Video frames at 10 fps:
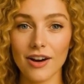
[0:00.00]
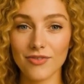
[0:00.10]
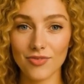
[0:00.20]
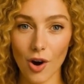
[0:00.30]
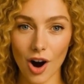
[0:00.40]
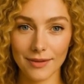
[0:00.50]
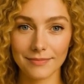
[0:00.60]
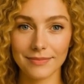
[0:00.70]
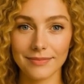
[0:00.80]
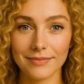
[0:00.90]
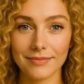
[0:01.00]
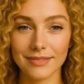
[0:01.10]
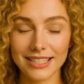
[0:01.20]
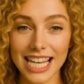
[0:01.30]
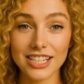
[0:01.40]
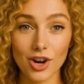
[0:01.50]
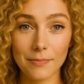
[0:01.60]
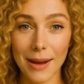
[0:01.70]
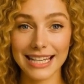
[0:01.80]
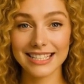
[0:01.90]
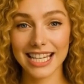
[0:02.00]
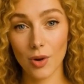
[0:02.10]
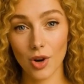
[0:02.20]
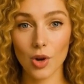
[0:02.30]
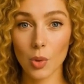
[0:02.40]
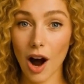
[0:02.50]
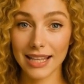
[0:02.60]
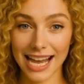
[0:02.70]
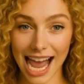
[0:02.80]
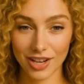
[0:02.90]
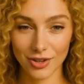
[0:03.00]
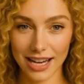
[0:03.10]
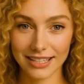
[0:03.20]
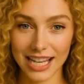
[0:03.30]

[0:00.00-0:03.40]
4. Send your Base Network wallet address